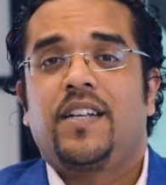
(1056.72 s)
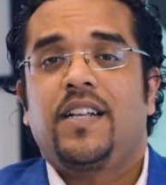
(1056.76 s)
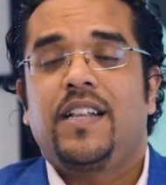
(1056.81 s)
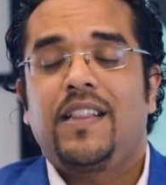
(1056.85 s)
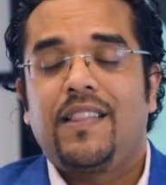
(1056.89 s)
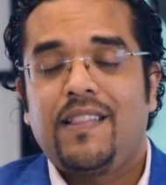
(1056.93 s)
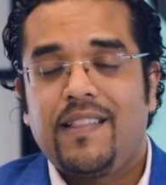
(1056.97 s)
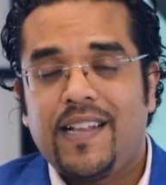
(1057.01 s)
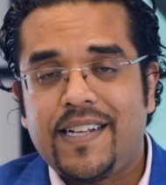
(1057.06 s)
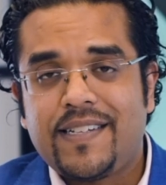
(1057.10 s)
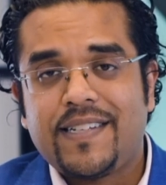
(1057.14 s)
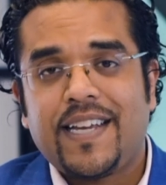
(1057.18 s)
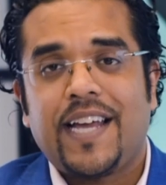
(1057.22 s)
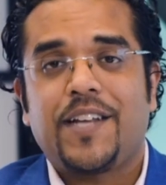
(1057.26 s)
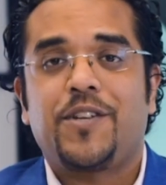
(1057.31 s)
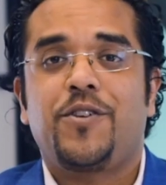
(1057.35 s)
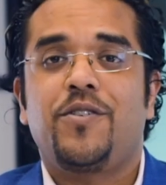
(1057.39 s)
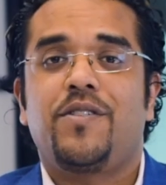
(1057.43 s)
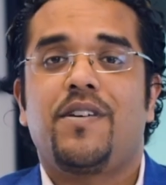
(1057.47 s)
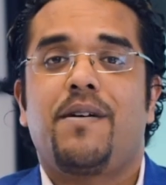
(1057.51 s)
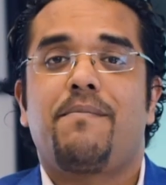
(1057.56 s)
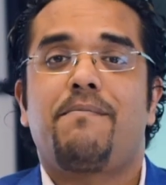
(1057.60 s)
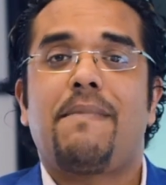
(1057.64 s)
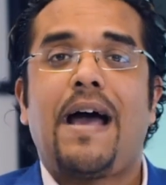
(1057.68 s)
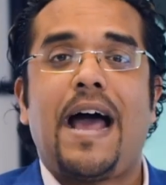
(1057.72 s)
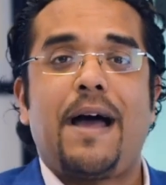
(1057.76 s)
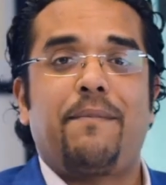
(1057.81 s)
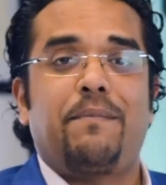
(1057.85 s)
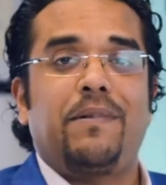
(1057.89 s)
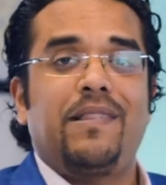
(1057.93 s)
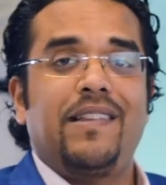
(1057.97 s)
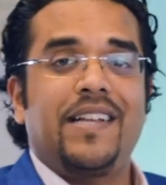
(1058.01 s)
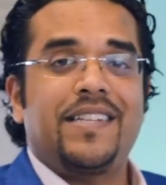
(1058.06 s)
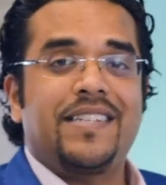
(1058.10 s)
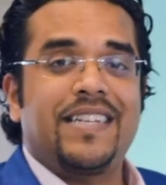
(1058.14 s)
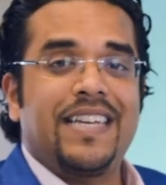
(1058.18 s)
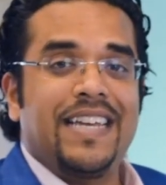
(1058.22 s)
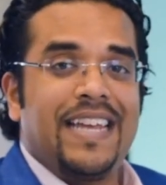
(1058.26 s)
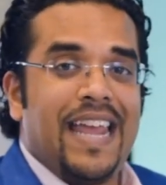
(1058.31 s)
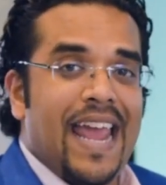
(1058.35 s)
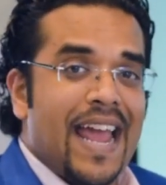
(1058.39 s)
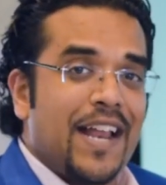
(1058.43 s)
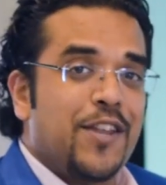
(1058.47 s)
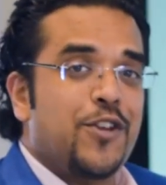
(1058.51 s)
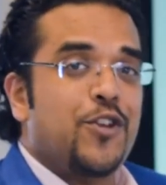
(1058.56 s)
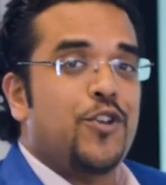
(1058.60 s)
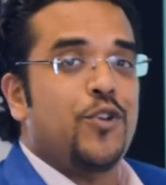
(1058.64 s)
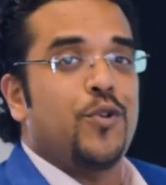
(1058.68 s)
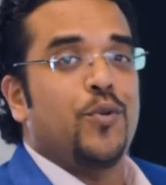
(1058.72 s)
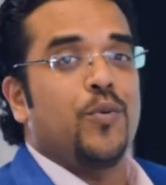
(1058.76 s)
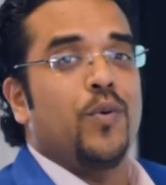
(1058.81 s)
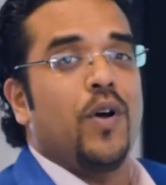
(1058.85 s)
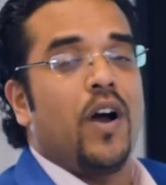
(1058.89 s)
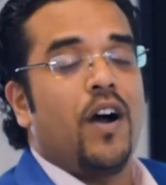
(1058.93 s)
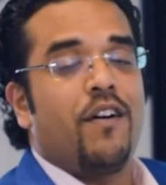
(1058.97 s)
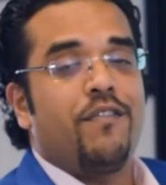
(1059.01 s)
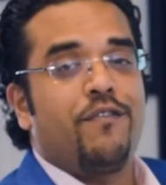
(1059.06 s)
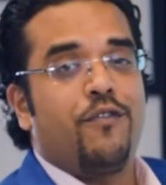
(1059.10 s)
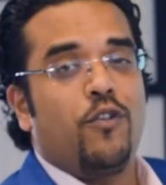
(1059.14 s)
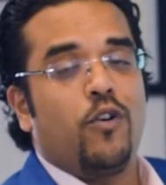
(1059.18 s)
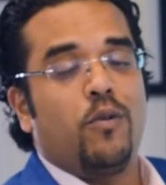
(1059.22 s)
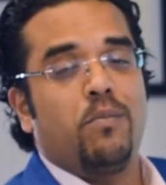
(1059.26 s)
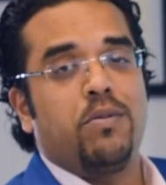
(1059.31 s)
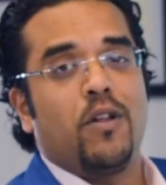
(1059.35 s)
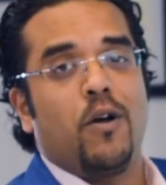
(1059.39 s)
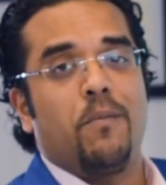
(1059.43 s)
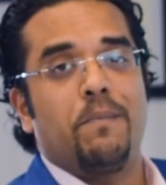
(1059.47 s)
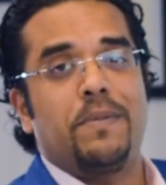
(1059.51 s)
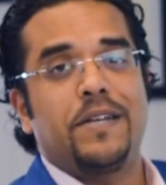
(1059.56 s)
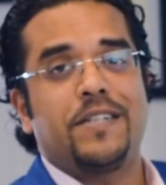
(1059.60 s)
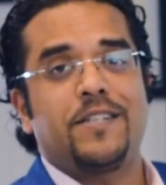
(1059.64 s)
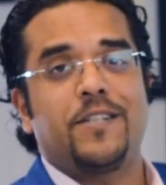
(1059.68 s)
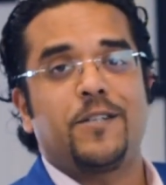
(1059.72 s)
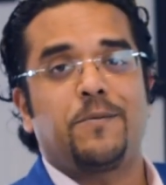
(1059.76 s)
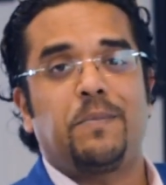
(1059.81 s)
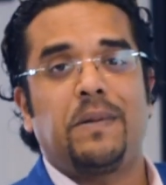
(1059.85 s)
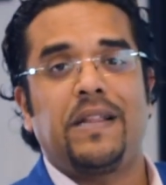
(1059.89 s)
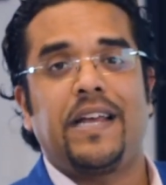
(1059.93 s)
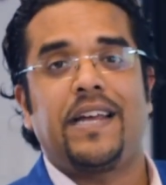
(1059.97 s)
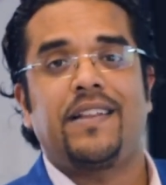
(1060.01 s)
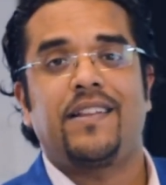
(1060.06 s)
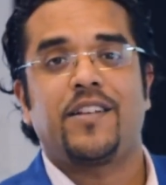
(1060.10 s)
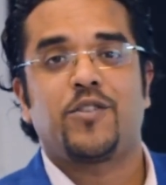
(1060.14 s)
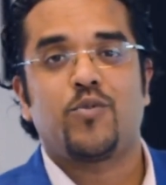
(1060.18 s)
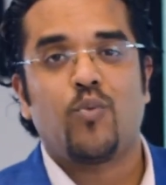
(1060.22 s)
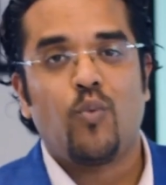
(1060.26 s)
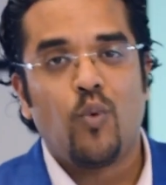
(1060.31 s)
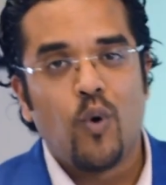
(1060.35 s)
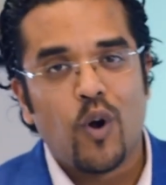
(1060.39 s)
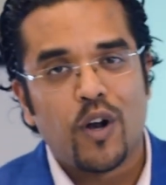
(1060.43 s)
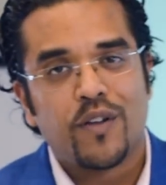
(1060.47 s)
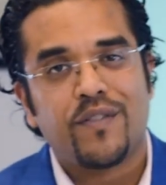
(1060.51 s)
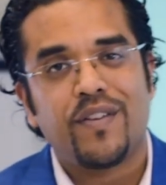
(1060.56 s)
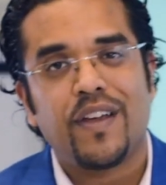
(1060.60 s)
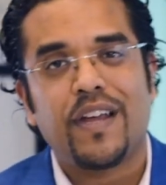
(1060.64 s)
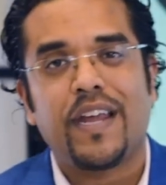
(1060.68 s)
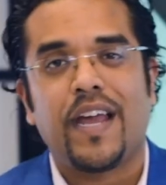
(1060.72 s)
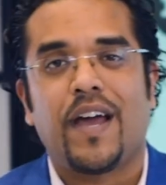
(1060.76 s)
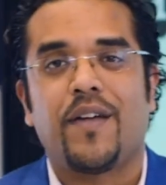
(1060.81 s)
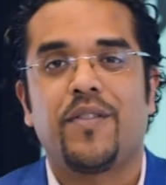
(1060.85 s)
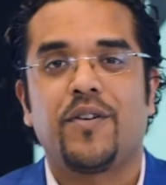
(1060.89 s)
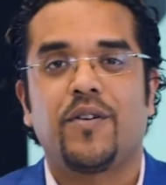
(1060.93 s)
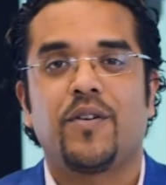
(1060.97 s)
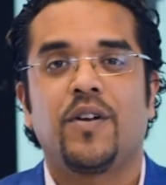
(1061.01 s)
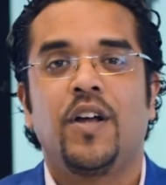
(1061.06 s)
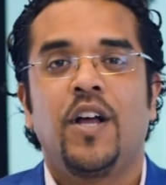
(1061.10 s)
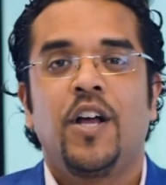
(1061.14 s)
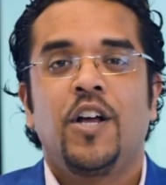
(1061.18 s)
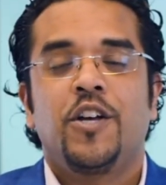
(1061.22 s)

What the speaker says: Let's get you that map. Let's get you a full-blown business plan. Let's work together.